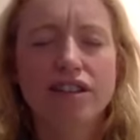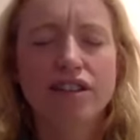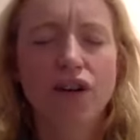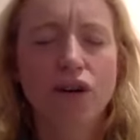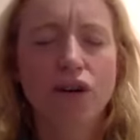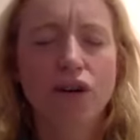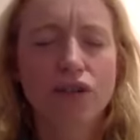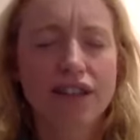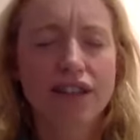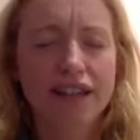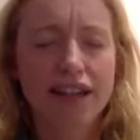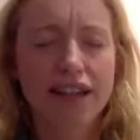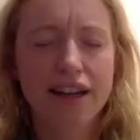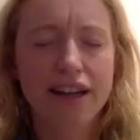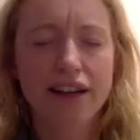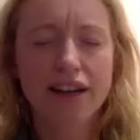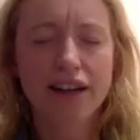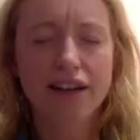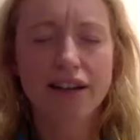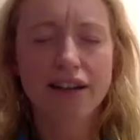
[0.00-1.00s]
already
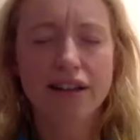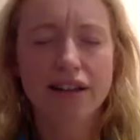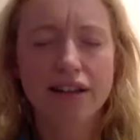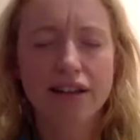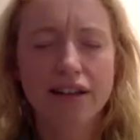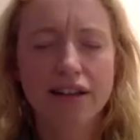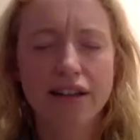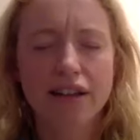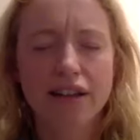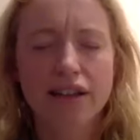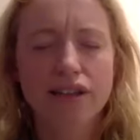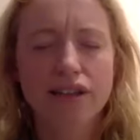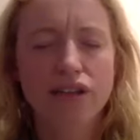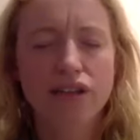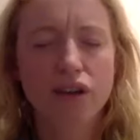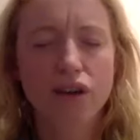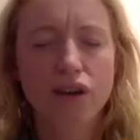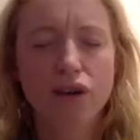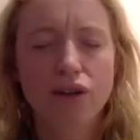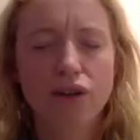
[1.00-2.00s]
here. It's
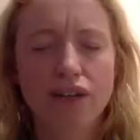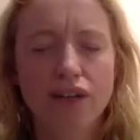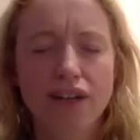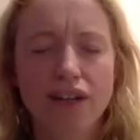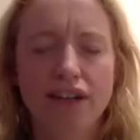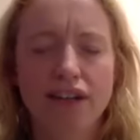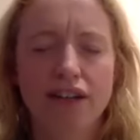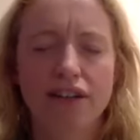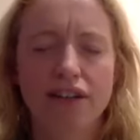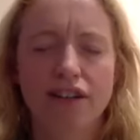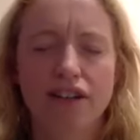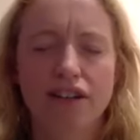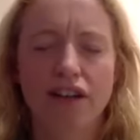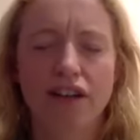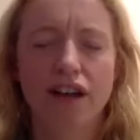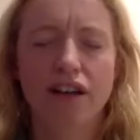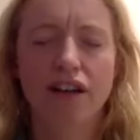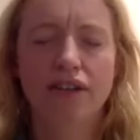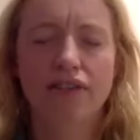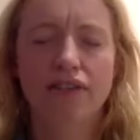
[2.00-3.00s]
already here in your
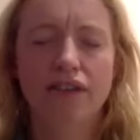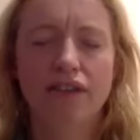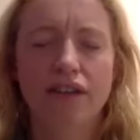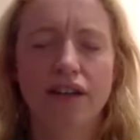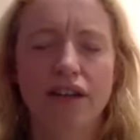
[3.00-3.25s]
life.